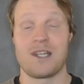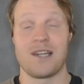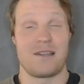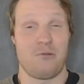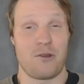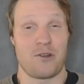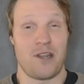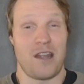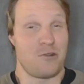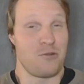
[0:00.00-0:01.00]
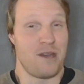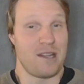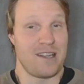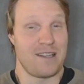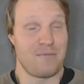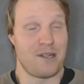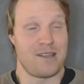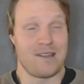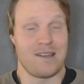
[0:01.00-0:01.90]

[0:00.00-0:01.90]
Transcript: Chelsea probably should have had 2 penalties, but